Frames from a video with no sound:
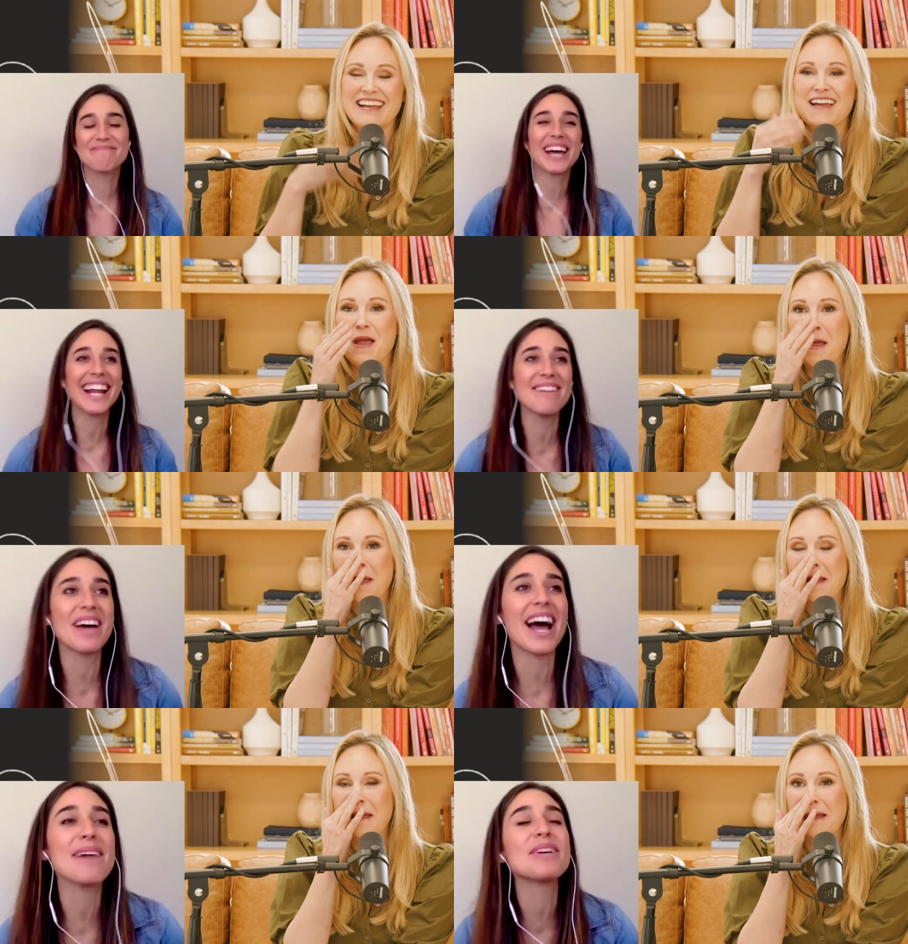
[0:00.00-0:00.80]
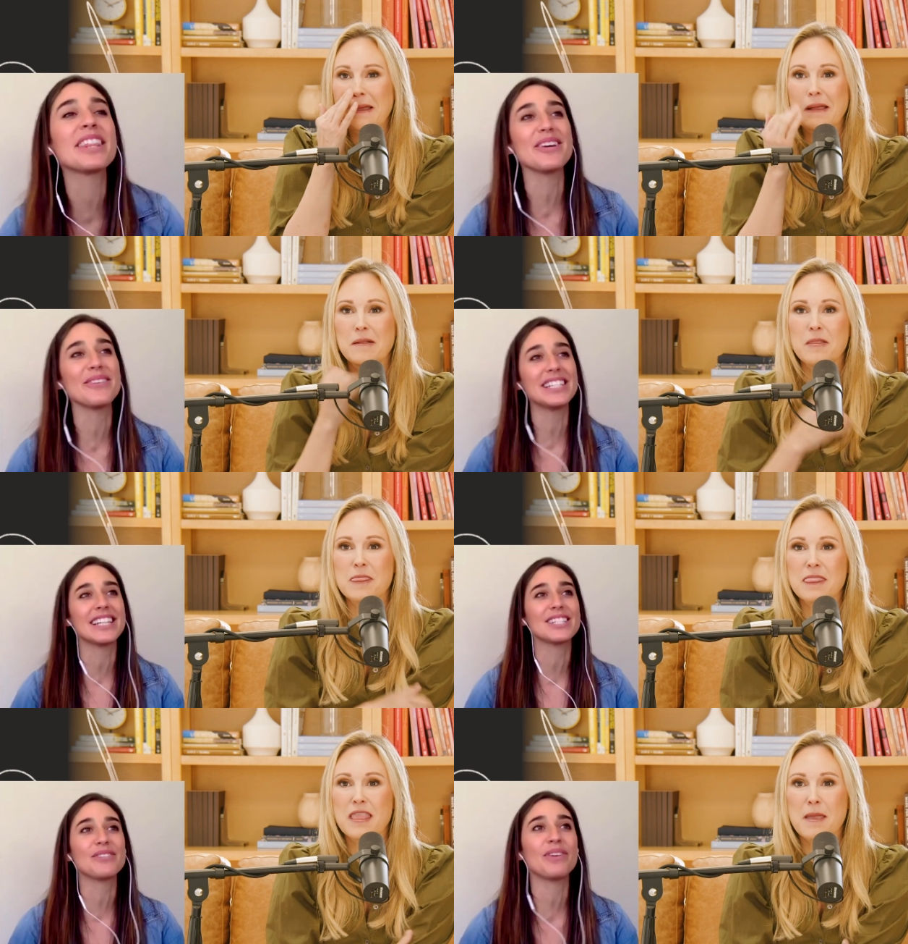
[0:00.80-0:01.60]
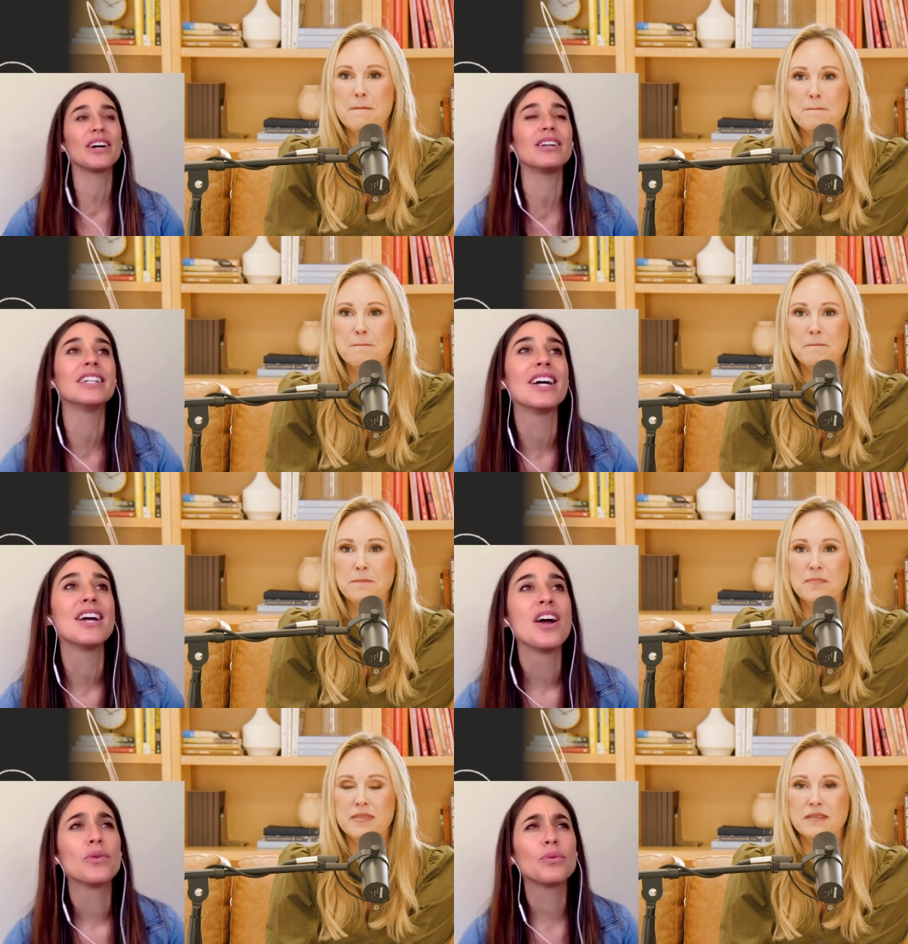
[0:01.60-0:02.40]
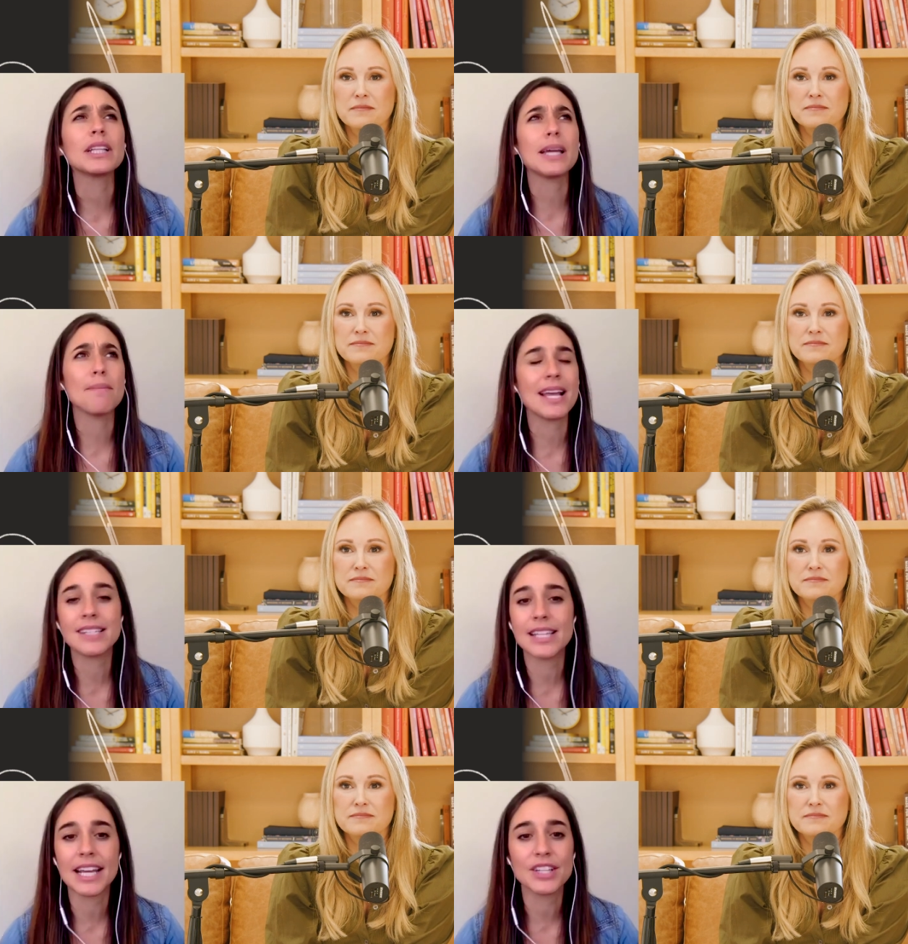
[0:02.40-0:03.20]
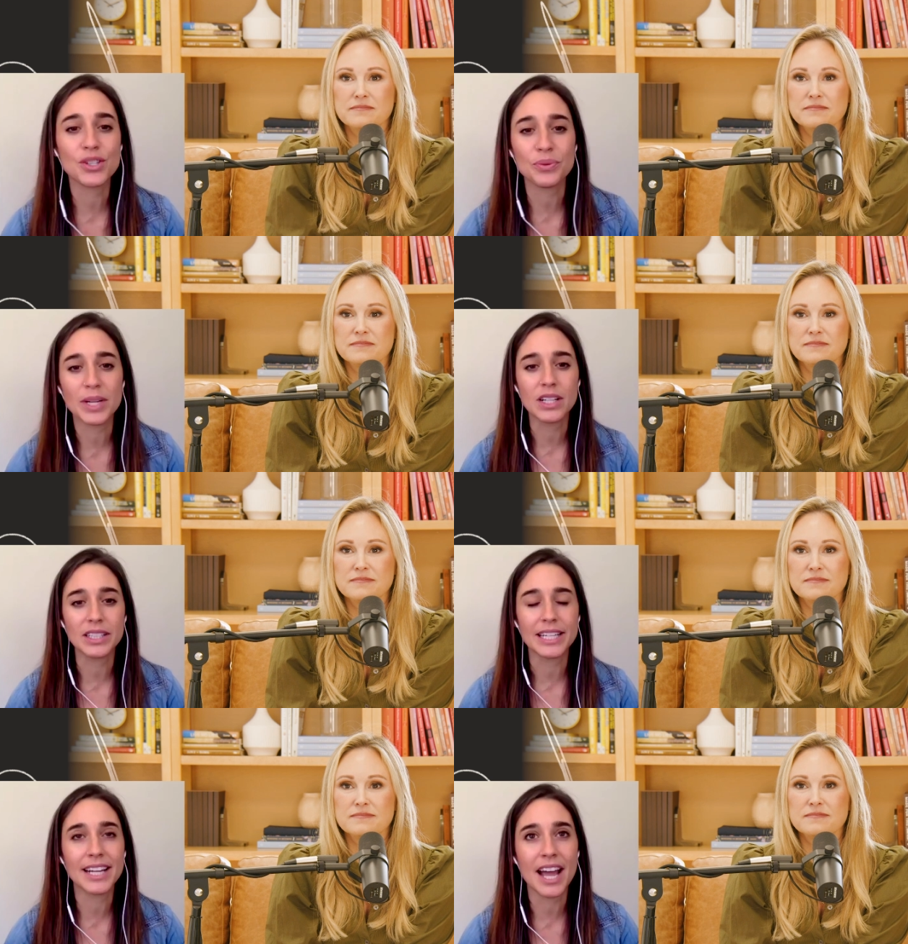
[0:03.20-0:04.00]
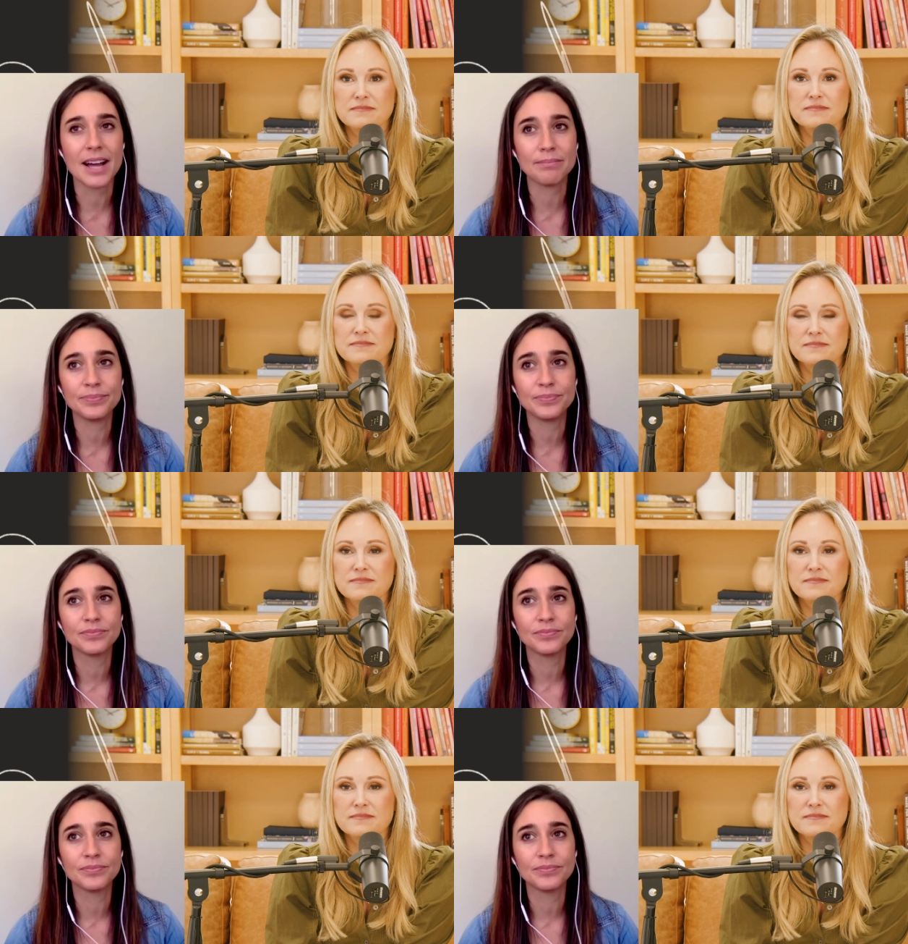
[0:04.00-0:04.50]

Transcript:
Speaker 1: but I'm I'm with you. It does feel really amazing and surreal and um,